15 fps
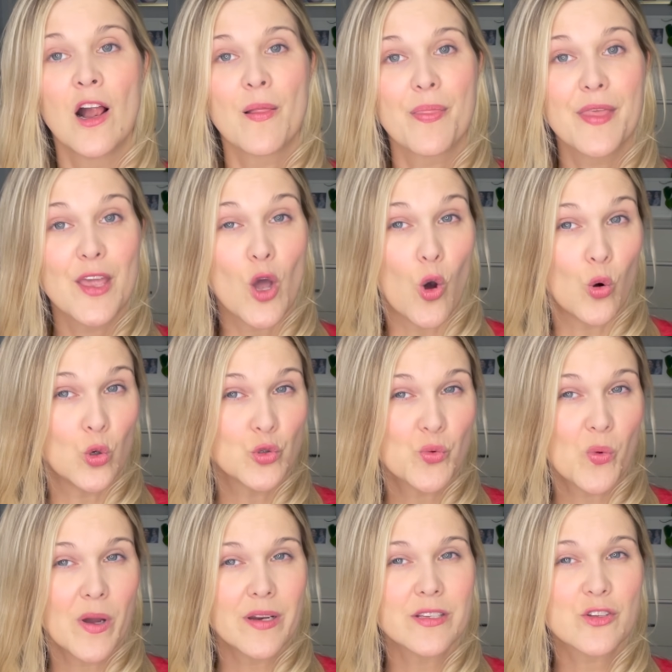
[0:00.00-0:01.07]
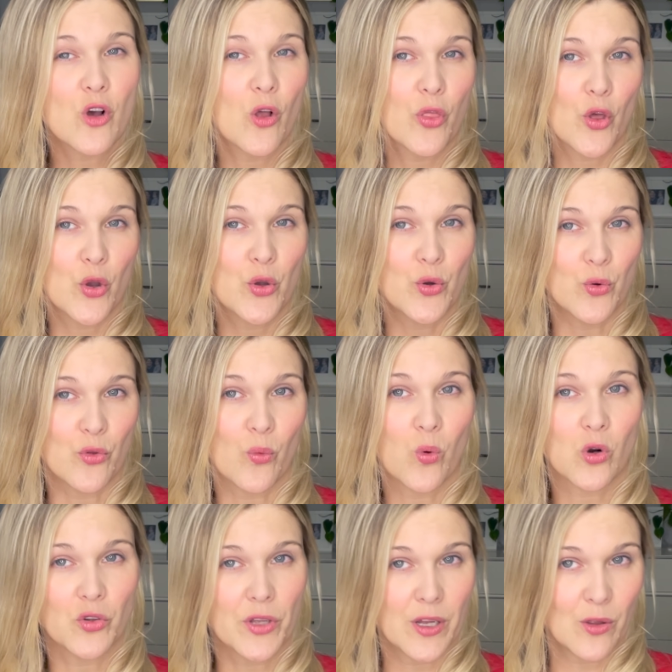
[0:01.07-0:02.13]
The old one is called the WHO, the
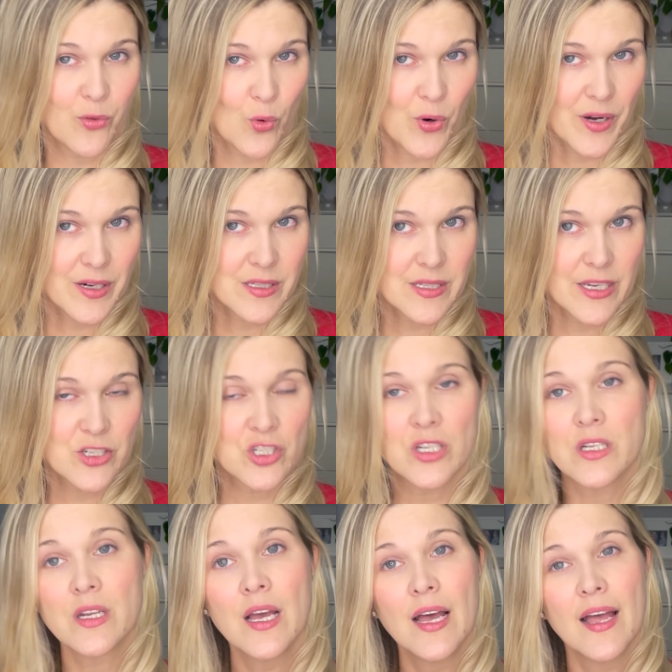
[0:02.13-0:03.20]
World Health Organization.